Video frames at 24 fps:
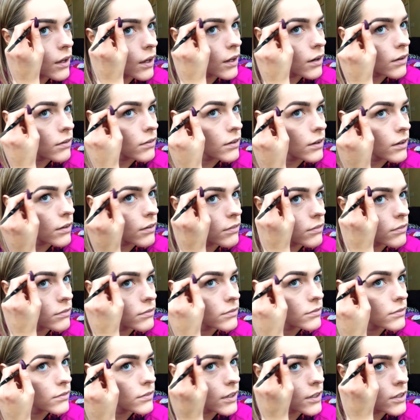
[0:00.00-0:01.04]
I don't know.
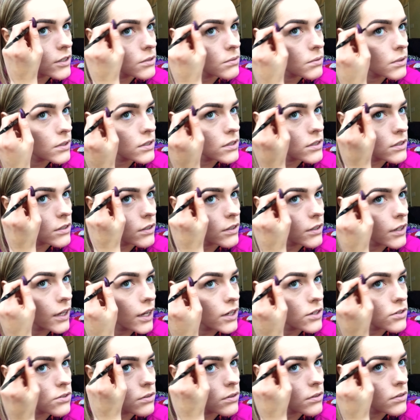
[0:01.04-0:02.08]
I just want it to look
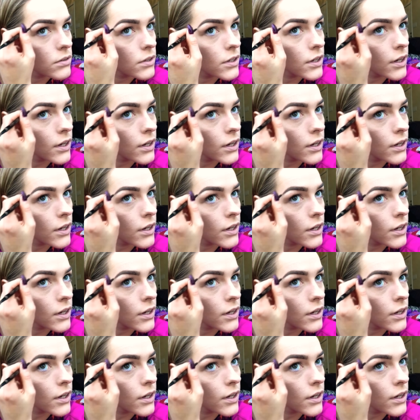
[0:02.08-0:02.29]
natural.